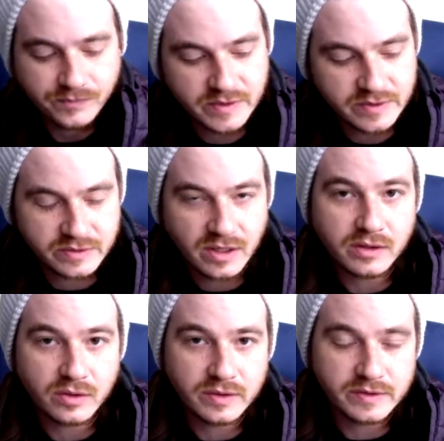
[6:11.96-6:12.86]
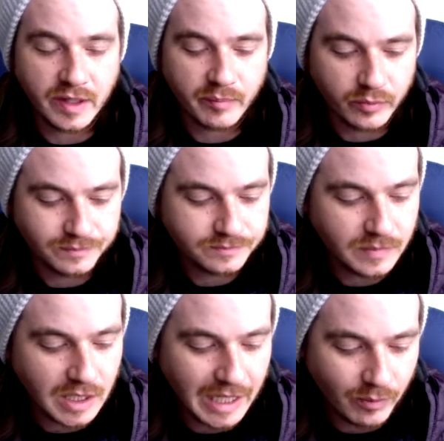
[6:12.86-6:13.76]
This is not a good example.
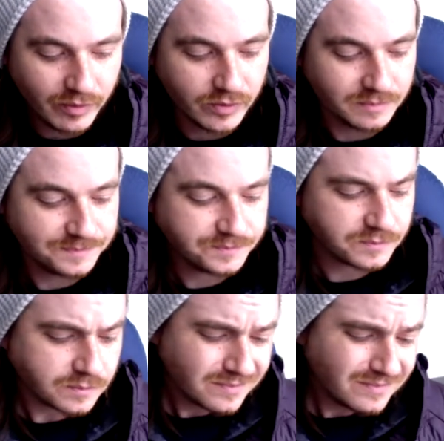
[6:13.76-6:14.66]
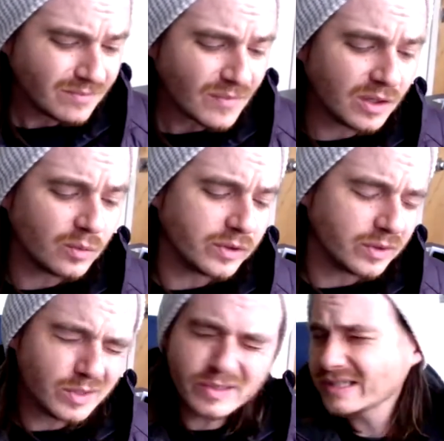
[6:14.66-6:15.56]
However, when
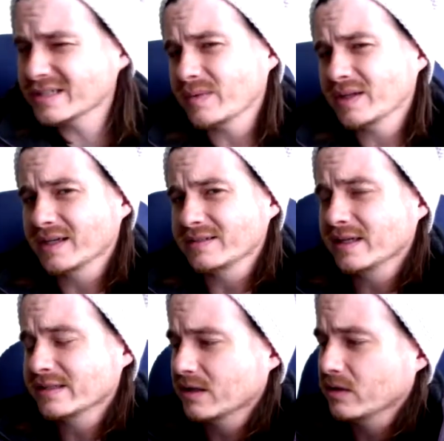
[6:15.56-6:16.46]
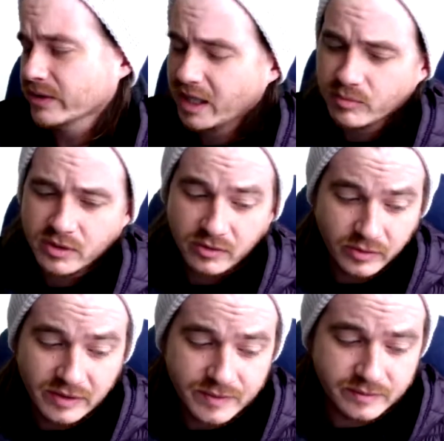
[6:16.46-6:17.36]
you're using something like a DSLR camera,
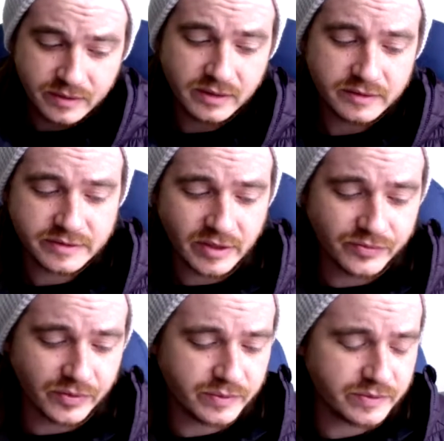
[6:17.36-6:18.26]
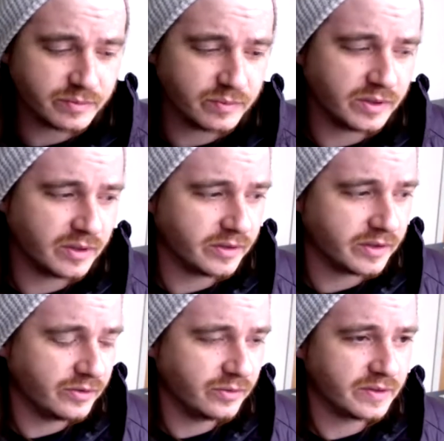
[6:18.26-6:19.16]
or even cell phones
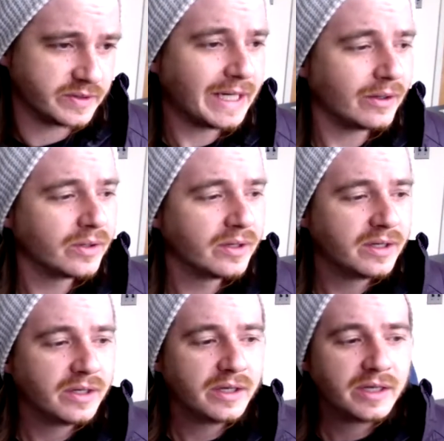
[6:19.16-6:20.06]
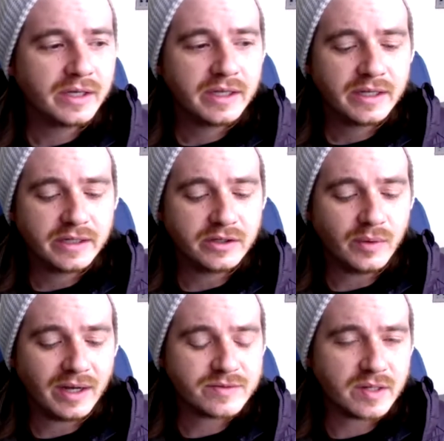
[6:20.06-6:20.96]
can do this now, you
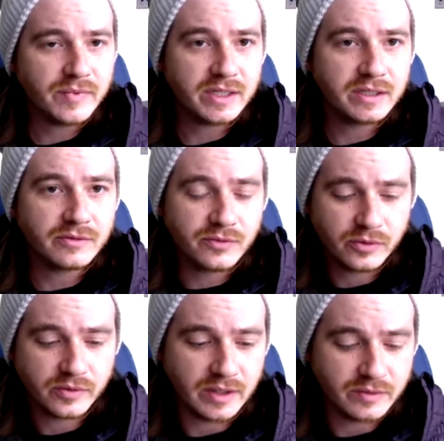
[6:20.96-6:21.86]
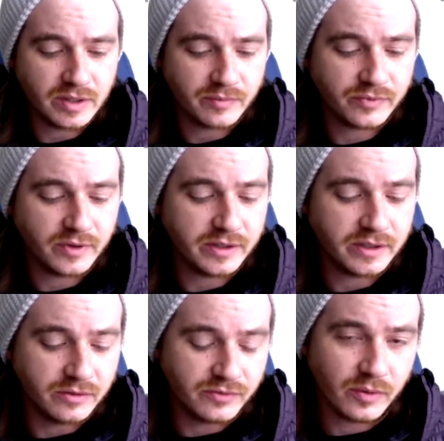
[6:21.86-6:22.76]
have something in the foreground up
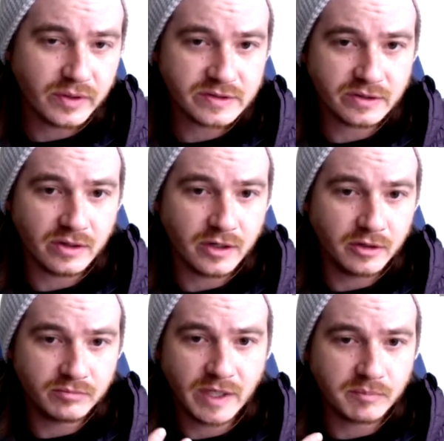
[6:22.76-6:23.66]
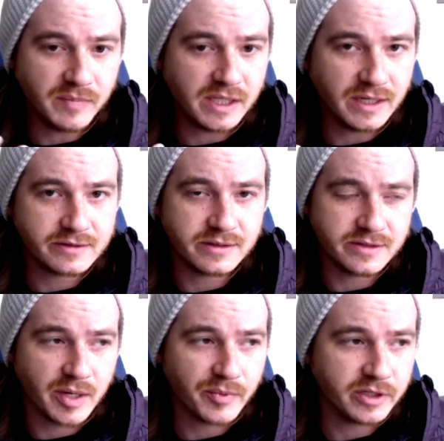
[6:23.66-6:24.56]
front, you focus on, like me as an
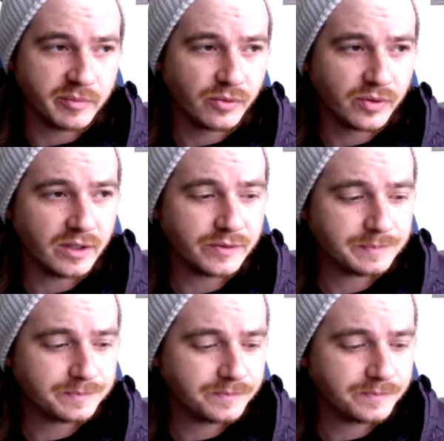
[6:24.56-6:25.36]
example, in the middle ground,